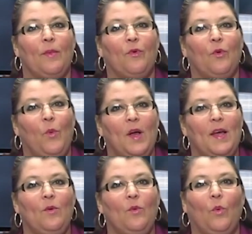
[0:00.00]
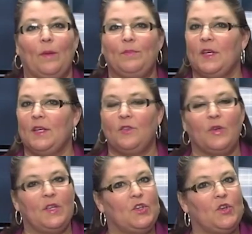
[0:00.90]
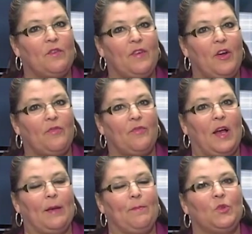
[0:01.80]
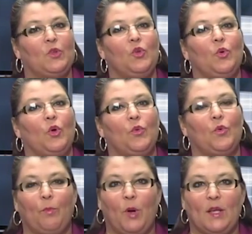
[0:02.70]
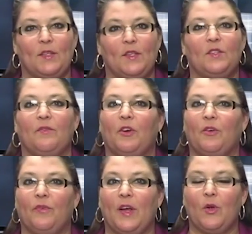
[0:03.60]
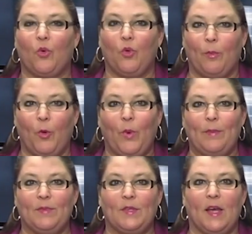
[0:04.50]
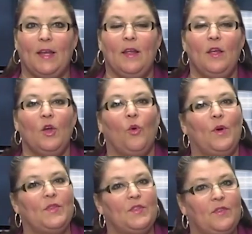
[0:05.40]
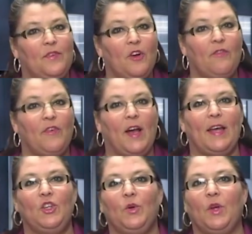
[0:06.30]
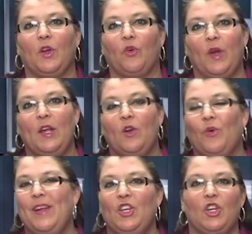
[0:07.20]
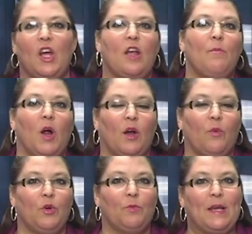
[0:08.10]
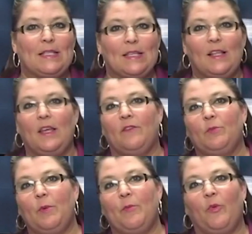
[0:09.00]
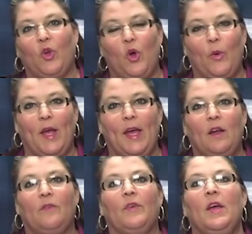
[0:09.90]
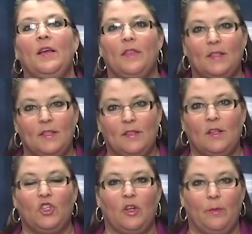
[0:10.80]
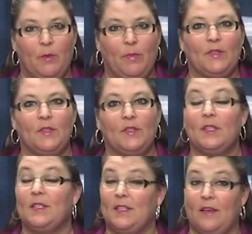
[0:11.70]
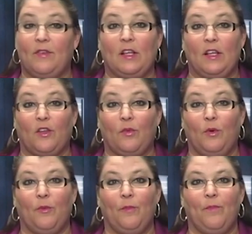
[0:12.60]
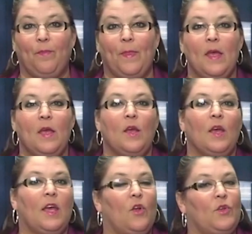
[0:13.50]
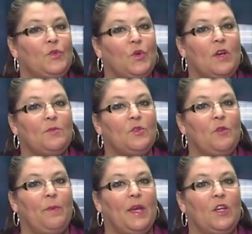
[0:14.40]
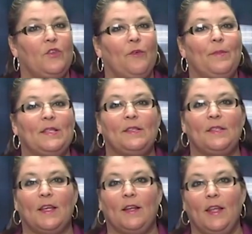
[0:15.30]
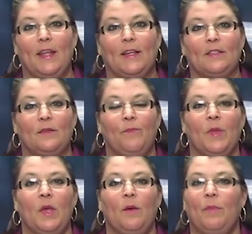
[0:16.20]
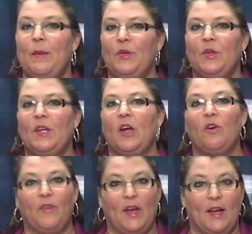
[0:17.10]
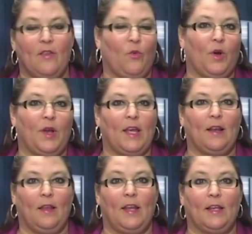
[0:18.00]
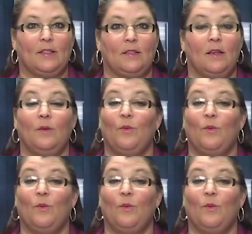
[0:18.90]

For one, websites are easier to verify. So you go through a process to verify your corporate website. Once it's verified, you get a great green check mark, which basically gives people the go-ahead of, this is a legitimate business, it's safe to click through. It also comes with a page for business analytics. People are terrified of the word analytics.